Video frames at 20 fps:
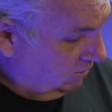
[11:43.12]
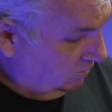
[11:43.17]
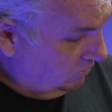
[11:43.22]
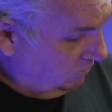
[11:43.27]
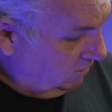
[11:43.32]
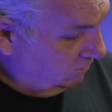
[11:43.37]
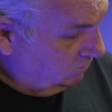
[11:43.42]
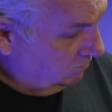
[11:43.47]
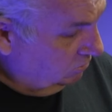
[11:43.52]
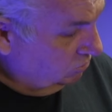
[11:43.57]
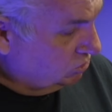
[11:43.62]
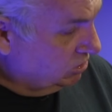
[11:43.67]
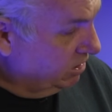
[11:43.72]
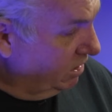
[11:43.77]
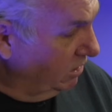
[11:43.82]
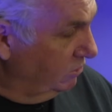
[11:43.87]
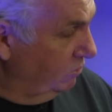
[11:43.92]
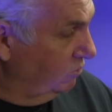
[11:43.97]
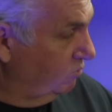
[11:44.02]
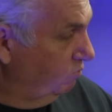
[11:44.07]
Then new
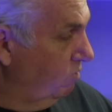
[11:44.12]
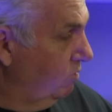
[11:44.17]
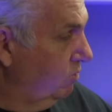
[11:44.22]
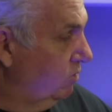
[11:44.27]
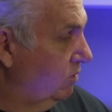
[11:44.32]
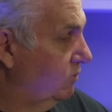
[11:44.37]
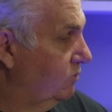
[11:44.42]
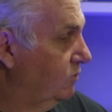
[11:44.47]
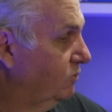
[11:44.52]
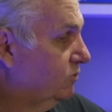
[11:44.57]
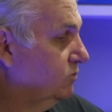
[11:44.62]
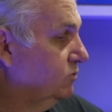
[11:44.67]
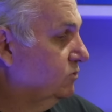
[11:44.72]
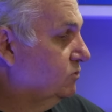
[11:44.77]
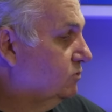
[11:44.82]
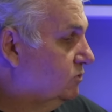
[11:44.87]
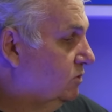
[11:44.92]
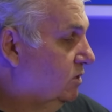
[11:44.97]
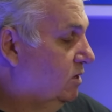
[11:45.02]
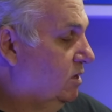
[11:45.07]
chain, new
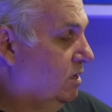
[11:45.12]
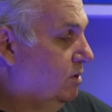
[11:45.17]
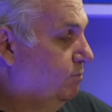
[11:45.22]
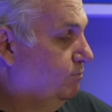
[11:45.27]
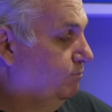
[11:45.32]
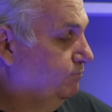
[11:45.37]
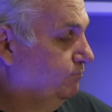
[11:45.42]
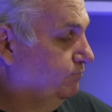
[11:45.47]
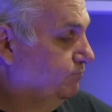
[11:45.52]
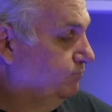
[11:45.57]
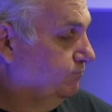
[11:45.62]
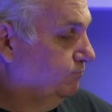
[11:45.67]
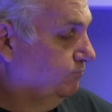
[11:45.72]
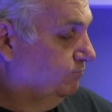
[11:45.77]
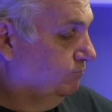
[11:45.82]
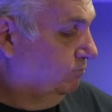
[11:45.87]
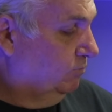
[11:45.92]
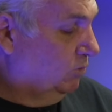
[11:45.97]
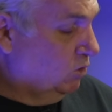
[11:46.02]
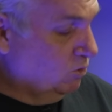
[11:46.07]
sprockets,
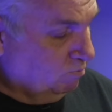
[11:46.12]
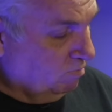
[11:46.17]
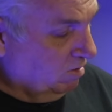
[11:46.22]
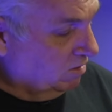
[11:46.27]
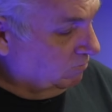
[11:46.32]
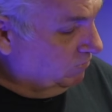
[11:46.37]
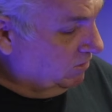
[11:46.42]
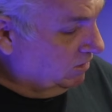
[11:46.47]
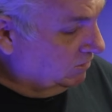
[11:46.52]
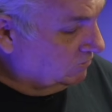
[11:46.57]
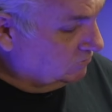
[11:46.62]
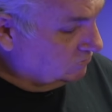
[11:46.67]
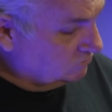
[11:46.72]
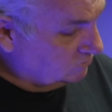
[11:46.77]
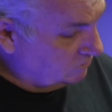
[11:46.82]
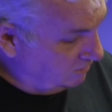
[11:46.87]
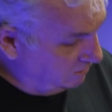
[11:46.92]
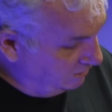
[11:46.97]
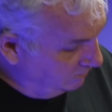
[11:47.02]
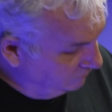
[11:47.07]
new brake pads,
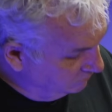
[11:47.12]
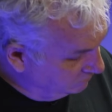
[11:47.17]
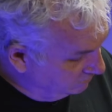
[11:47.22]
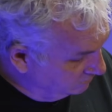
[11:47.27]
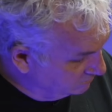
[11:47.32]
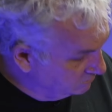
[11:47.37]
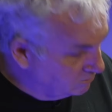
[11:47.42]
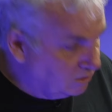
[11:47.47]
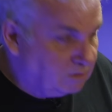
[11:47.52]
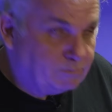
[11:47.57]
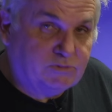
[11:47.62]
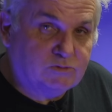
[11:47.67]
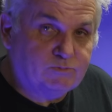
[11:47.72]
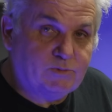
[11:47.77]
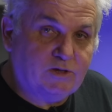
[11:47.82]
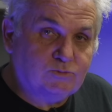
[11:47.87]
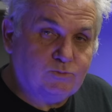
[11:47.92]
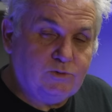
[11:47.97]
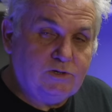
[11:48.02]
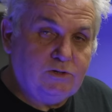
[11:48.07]
cleaned the disc up as
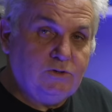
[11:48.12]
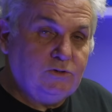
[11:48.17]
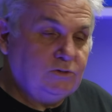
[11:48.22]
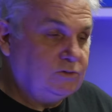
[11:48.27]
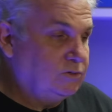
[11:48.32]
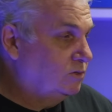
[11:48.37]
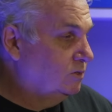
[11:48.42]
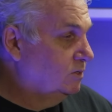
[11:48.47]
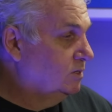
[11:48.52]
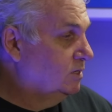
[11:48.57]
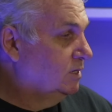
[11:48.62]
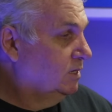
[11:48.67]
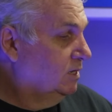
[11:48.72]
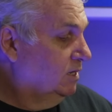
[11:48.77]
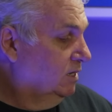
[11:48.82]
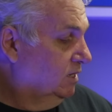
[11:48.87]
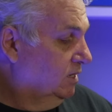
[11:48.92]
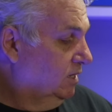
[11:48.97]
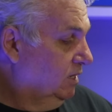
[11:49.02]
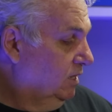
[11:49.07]
best we could.
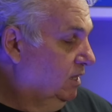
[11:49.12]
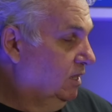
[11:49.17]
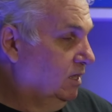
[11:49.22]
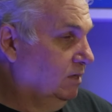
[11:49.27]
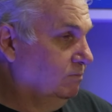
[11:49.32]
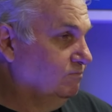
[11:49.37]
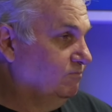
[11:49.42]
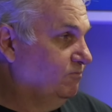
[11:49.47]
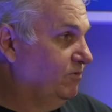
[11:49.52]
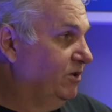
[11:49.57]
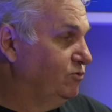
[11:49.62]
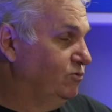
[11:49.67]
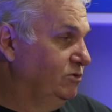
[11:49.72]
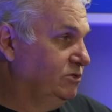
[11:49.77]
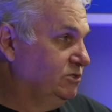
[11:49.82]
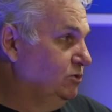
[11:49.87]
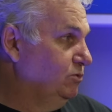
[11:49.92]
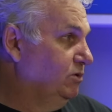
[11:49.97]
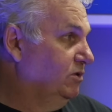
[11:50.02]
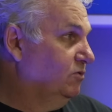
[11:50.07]
Factory
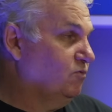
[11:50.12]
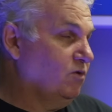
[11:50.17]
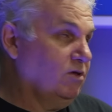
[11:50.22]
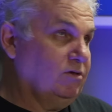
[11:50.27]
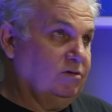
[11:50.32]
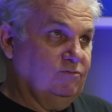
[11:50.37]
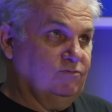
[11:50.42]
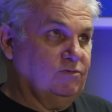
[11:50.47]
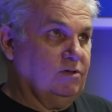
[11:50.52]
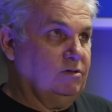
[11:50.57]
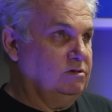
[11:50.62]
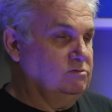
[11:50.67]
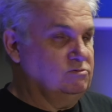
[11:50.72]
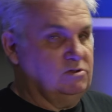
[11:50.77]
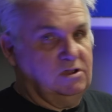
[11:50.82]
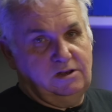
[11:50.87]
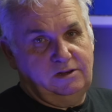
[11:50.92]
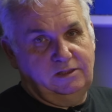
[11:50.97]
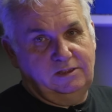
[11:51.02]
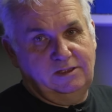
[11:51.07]
Suzuki's very, very
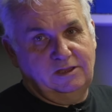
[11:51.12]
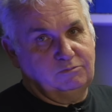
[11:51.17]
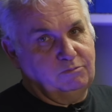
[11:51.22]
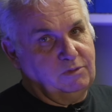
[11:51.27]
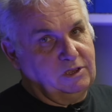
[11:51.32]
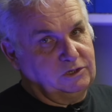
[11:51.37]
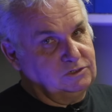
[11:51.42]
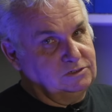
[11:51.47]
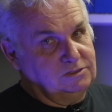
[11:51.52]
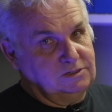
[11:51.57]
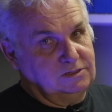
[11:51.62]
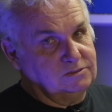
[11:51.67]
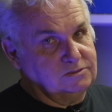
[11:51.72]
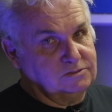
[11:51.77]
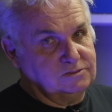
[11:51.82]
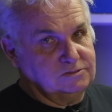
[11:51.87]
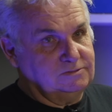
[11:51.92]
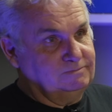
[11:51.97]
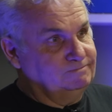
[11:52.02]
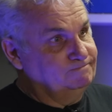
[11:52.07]
rarely had matching
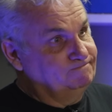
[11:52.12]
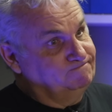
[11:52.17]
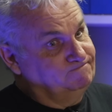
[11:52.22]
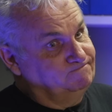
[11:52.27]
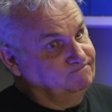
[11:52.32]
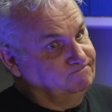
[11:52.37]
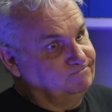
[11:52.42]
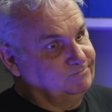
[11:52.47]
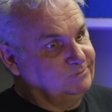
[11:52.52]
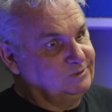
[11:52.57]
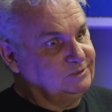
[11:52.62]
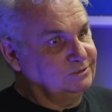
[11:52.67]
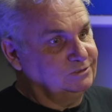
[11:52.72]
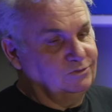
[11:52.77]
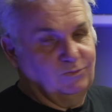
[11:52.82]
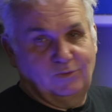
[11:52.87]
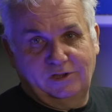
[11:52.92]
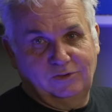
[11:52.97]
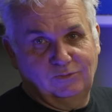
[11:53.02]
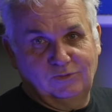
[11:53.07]
discs. It's just
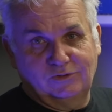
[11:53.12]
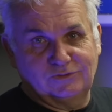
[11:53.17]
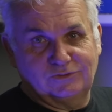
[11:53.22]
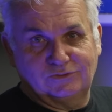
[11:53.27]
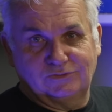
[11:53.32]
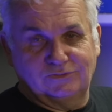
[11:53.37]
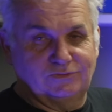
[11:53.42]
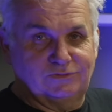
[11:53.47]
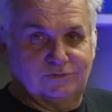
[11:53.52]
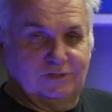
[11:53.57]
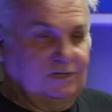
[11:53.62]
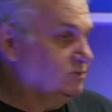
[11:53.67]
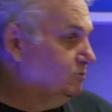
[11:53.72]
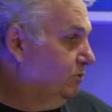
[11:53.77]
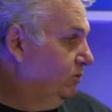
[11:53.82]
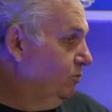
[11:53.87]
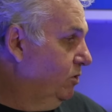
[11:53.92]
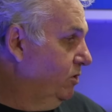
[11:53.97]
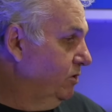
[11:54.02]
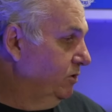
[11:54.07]
the way it was. Don't ask
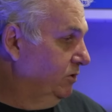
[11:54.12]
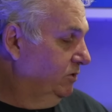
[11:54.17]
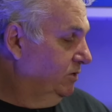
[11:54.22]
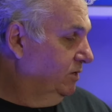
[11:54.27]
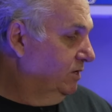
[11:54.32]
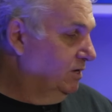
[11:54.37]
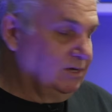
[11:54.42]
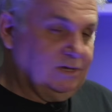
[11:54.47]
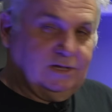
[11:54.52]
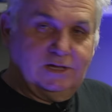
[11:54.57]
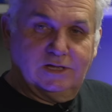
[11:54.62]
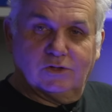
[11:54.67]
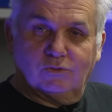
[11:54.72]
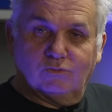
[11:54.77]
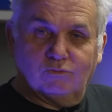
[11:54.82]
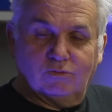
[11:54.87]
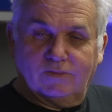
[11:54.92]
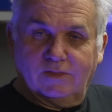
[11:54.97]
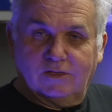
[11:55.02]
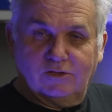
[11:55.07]
me why.
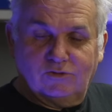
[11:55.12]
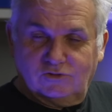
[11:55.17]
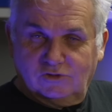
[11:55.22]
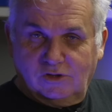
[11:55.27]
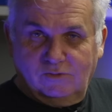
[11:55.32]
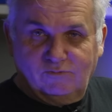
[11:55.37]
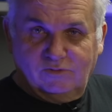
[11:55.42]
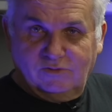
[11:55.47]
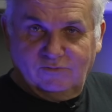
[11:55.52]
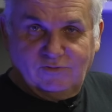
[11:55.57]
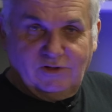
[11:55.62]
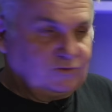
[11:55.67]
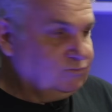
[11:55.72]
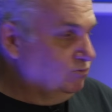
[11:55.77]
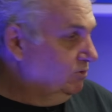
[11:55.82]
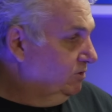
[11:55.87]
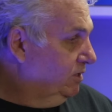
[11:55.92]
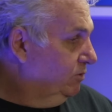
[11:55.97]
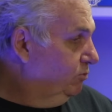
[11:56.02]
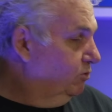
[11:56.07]
When they used to come from the
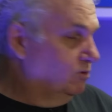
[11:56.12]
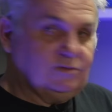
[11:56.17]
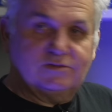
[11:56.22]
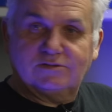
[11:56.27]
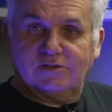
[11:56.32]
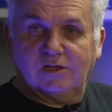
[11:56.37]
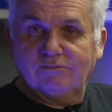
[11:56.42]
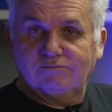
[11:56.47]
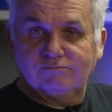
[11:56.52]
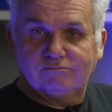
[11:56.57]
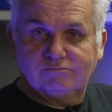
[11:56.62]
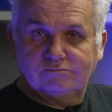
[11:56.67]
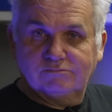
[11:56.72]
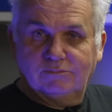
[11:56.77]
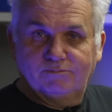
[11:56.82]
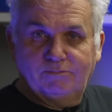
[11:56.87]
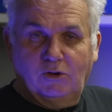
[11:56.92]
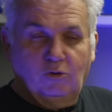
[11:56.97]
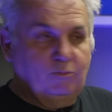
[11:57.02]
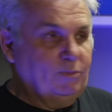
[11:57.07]
factory, they weren't the same
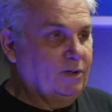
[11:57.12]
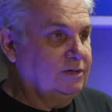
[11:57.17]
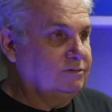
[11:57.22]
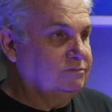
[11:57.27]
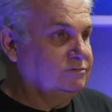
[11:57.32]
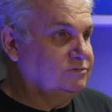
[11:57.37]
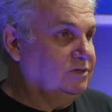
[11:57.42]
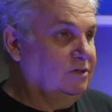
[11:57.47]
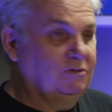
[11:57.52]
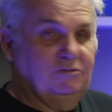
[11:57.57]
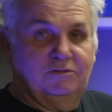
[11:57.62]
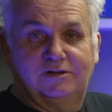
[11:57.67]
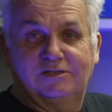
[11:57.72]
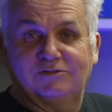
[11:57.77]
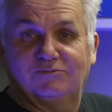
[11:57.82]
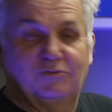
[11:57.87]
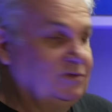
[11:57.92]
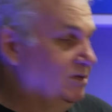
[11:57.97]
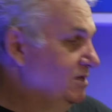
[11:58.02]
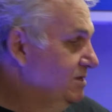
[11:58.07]
bolt pan, so it
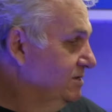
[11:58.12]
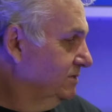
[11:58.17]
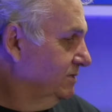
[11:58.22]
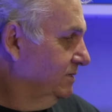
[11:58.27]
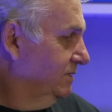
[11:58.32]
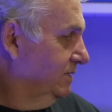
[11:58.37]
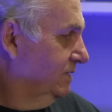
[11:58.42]
is what it is.